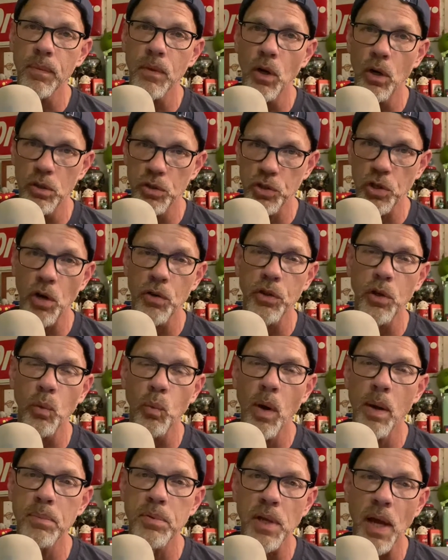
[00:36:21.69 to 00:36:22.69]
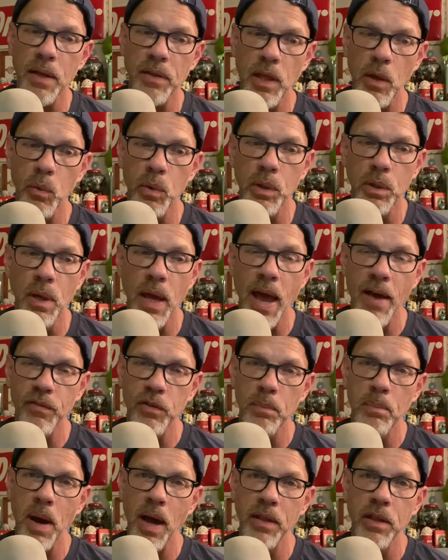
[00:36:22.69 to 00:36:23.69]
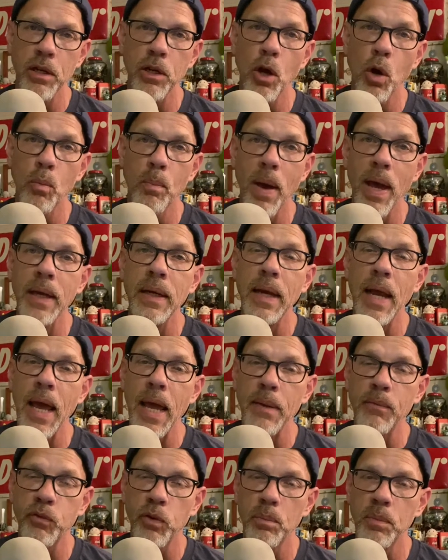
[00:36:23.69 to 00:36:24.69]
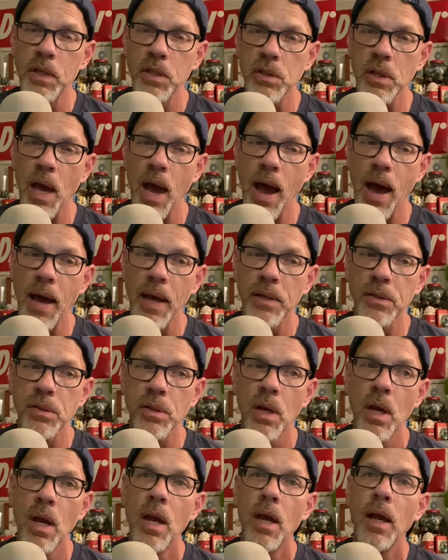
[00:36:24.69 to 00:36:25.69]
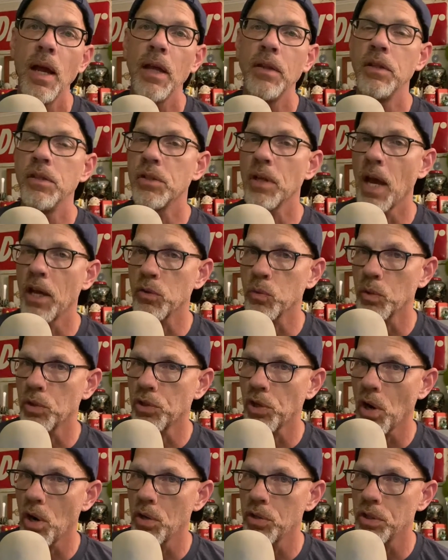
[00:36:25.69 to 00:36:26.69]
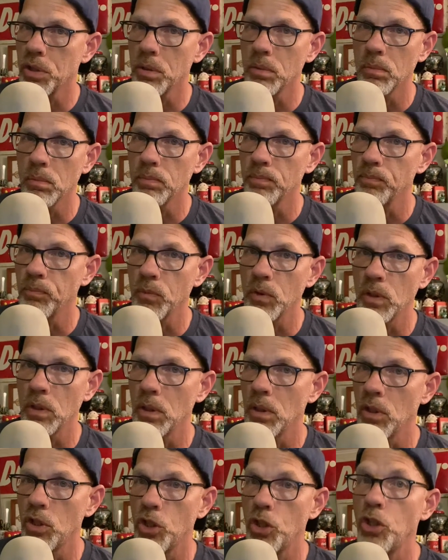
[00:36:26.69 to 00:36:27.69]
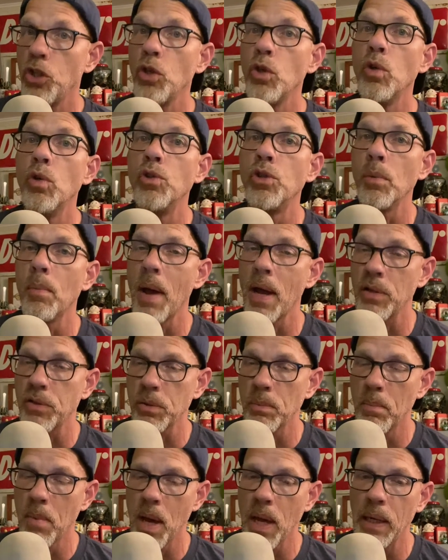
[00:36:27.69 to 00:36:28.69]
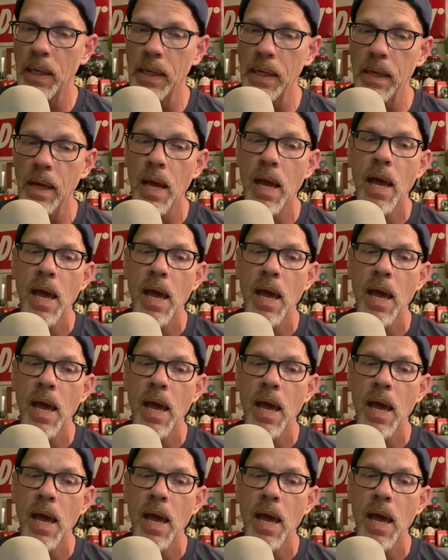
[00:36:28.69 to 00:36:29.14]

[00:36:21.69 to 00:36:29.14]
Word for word: or start their website, they would have to buy the domain name from these guys, and these guys were charging huge amounts of money.